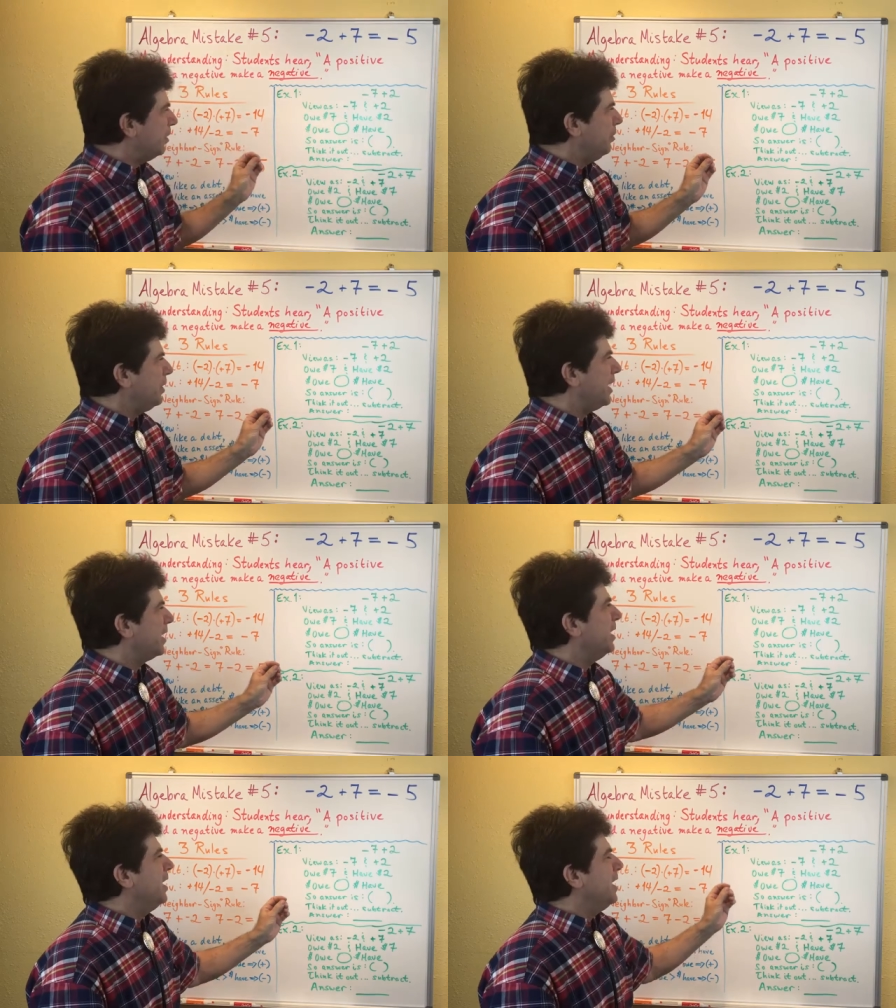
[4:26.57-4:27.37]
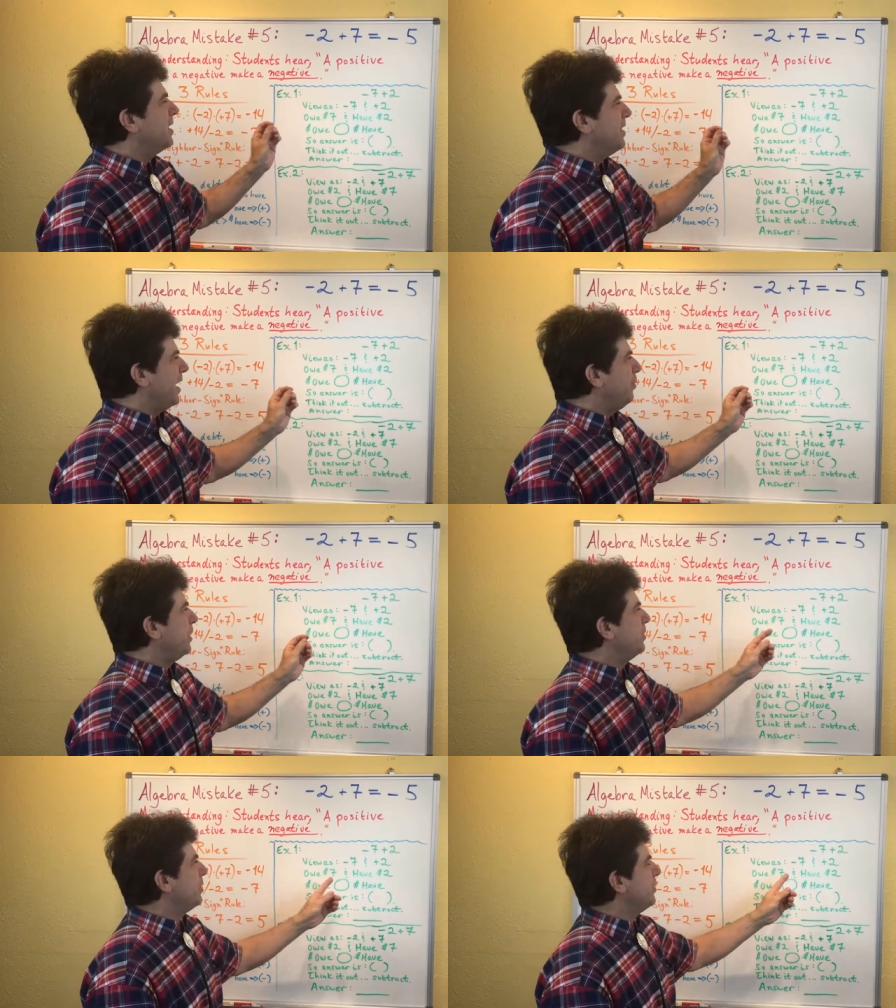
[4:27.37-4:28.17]
Okay, that way
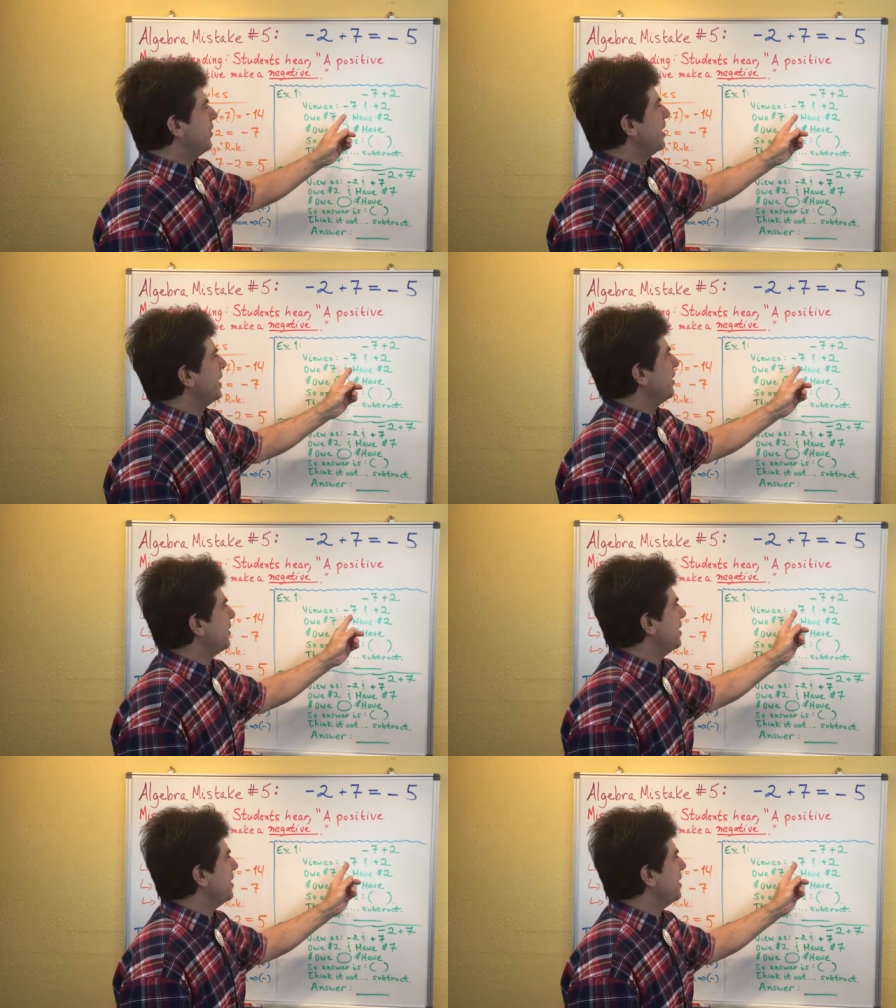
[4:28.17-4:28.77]
you can think that the